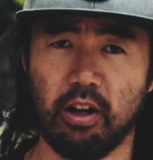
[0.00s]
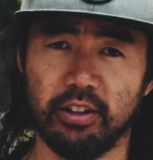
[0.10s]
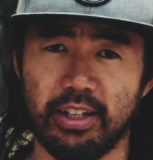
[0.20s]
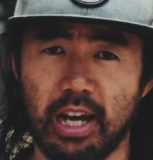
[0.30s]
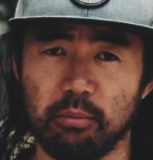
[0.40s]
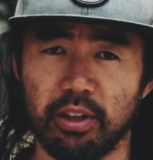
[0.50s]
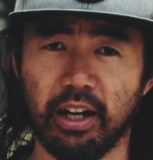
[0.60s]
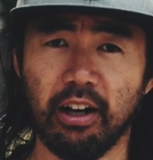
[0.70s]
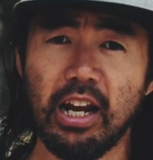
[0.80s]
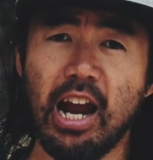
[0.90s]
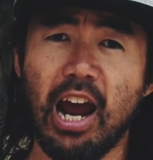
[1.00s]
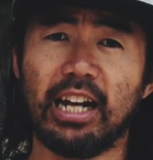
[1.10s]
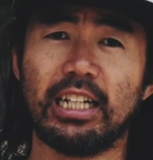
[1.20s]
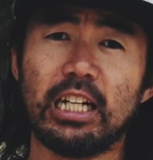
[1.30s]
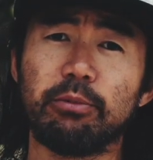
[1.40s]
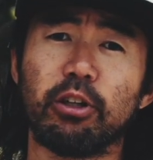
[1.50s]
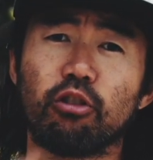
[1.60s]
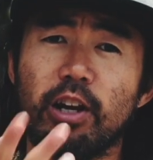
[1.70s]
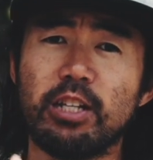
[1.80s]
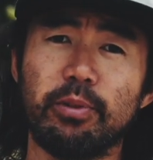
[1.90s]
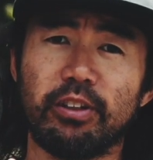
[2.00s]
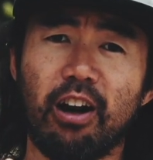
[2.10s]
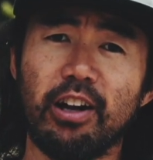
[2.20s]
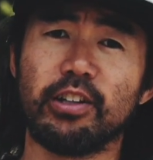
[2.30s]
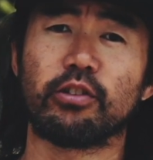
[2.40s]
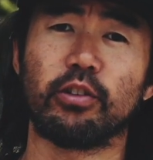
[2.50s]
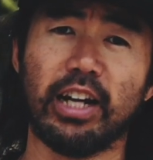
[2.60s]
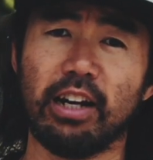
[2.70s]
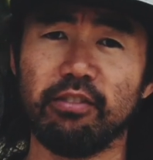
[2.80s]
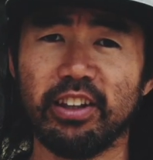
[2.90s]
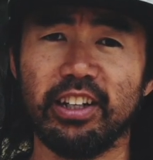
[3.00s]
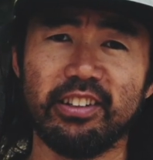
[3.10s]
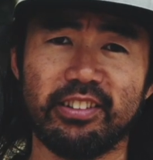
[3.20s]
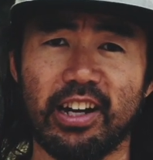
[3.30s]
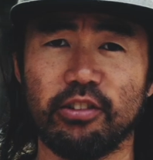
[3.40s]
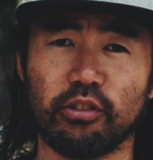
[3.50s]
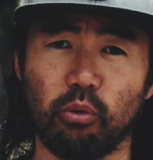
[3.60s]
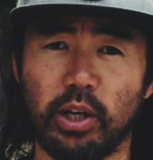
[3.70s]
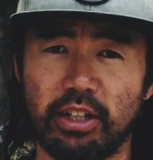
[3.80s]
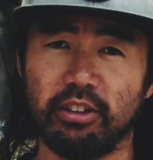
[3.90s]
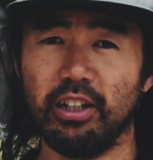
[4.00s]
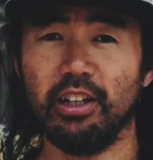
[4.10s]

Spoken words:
on the camera there, and it allows me to transmit the audio so that everything sounds great.